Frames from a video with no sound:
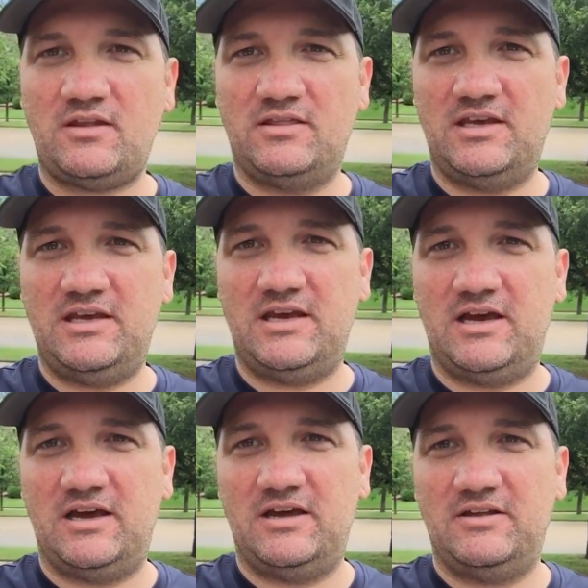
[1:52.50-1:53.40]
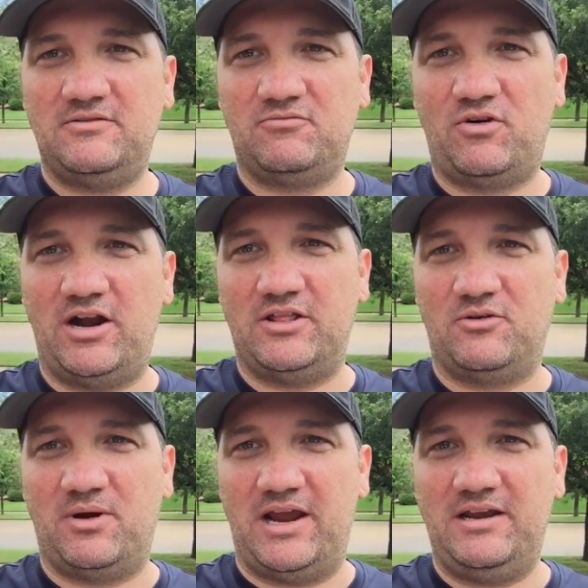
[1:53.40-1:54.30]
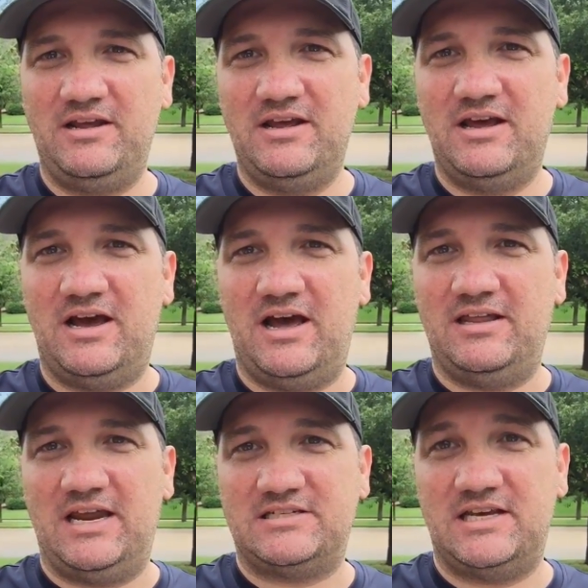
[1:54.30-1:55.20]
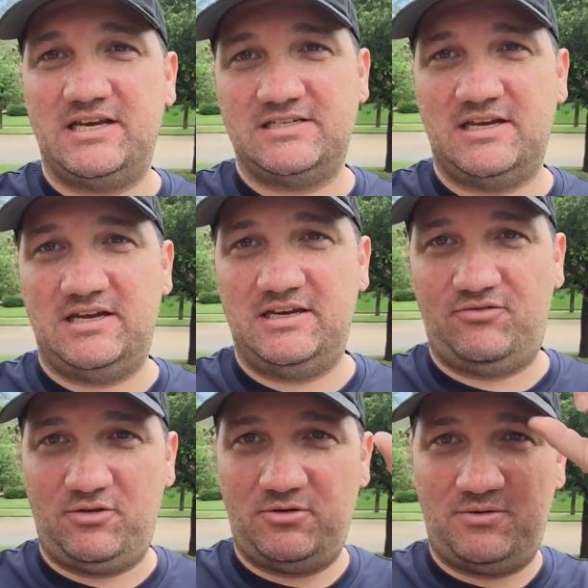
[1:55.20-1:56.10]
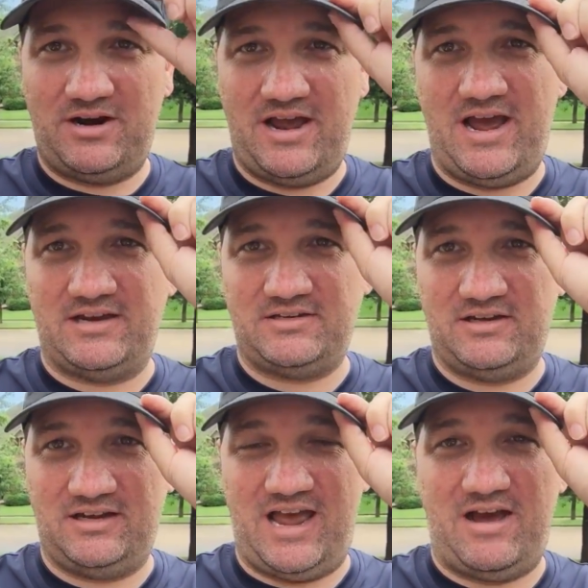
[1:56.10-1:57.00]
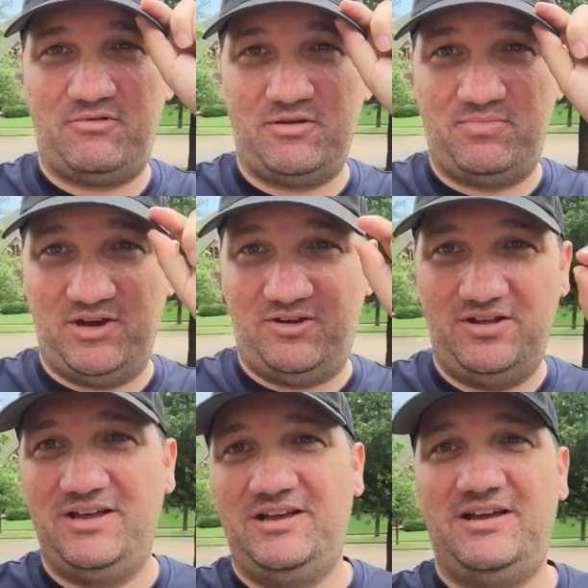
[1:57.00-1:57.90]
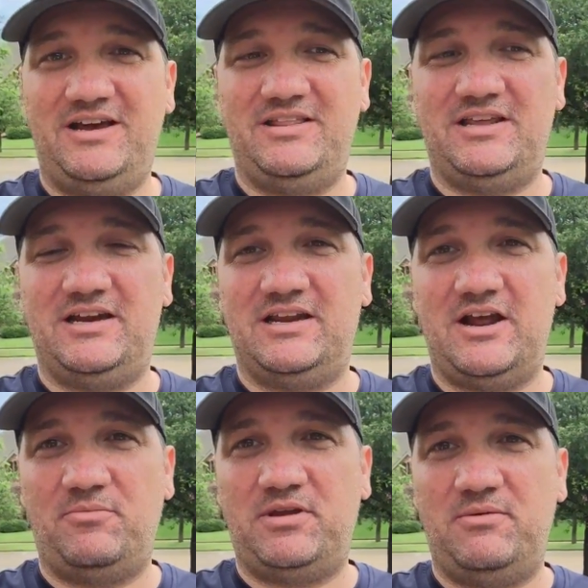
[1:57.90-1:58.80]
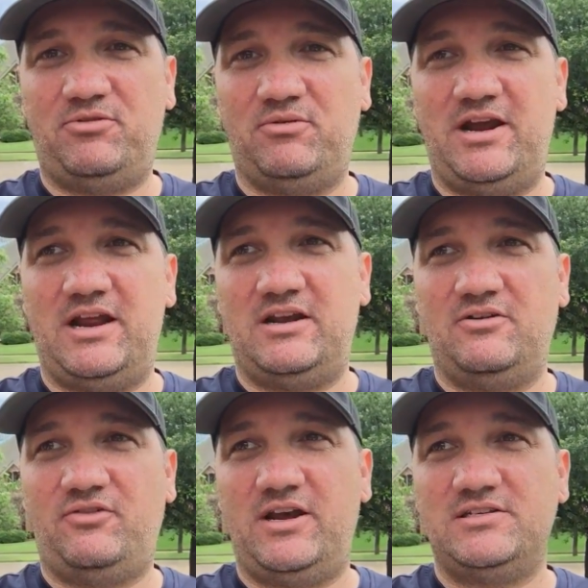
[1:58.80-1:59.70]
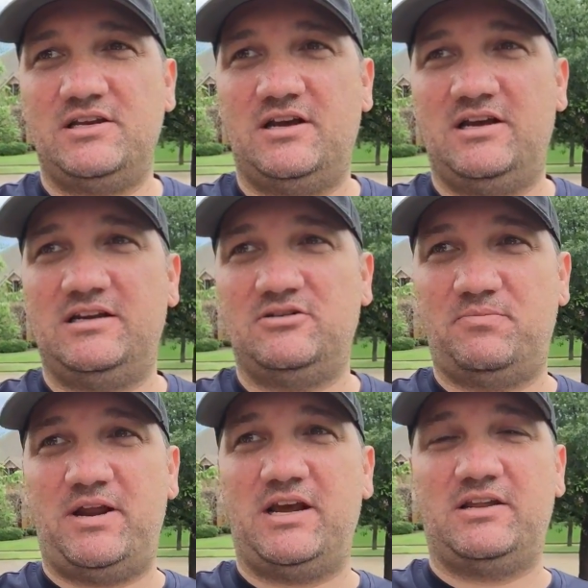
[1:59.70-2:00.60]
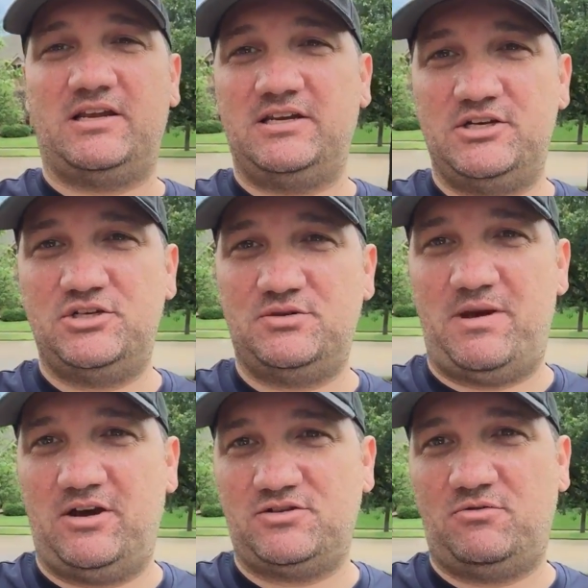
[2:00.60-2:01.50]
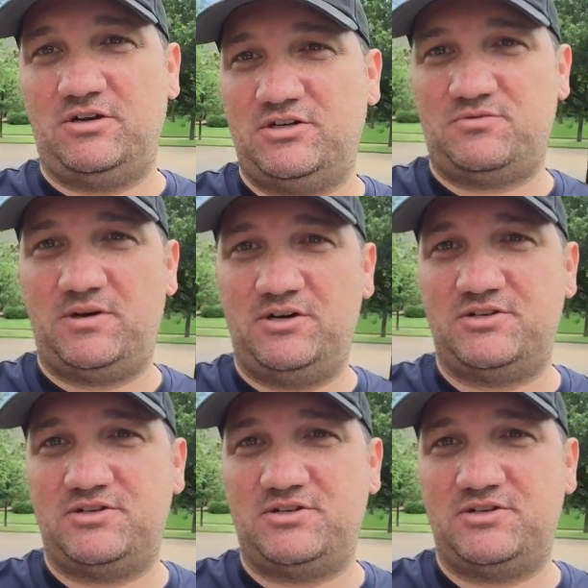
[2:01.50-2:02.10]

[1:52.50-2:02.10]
the run in the rain. Next thing is you definitely want to wear a hat with a bill that can help keep the rain out of your face. Now, depending on the conditions, you may also want to just wear your